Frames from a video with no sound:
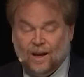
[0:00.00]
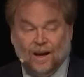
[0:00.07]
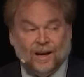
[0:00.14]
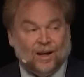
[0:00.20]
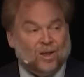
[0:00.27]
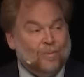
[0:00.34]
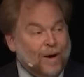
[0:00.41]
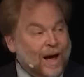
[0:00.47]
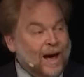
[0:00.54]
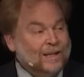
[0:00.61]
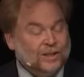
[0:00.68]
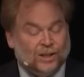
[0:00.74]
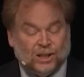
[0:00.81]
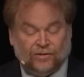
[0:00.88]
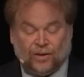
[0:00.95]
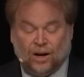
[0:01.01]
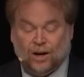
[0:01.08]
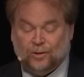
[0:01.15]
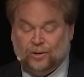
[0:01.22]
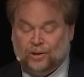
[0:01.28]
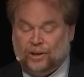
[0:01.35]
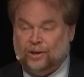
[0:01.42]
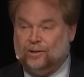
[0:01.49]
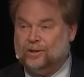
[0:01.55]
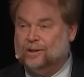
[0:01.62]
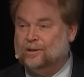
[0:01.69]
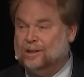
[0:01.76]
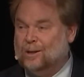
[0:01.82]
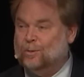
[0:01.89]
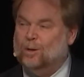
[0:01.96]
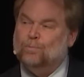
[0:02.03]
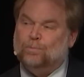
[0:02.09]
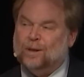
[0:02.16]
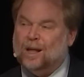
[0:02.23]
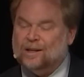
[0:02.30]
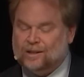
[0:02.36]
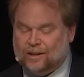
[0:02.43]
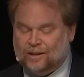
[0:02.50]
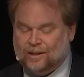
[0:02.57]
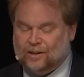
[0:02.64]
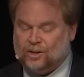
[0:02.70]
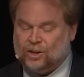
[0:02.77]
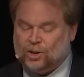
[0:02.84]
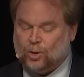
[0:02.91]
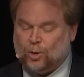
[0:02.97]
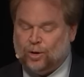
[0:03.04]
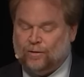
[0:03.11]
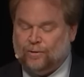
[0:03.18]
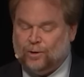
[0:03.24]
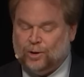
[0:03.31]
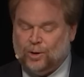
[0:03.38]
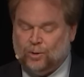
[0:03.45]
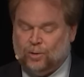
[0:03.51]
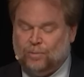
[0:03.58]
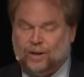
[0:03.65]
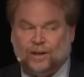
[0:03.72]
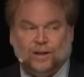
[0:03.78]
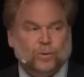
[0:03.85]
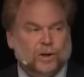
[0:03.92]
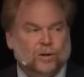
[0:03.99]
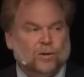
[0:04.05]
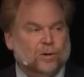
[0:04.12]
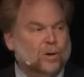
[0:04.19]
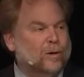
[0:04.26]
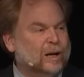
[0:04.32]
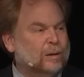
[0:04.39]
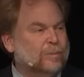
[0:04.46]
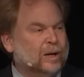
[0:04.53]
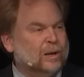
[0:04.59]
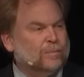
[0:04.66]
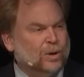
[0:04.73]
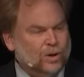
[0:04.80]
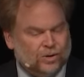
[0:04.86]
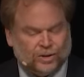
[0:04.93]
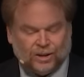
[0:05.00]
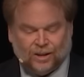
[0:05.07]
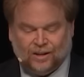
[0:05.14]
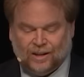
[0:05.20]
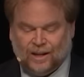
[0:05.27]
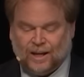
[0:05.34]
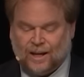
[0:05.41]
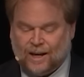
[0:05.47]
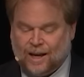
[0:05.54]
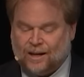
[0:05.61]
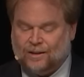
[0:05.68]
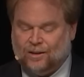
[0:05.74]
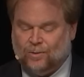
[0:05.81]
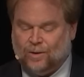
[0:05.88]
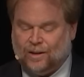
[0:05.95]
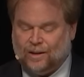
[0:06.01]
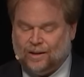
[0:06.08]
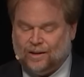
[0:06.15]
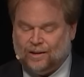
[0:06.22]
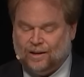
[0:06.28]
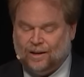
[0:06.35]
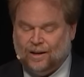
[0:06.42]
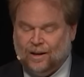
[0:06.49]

Now, the passage of one hundred years has somewhat blunted this story for you and me, and we don't know anybody personally connected with it,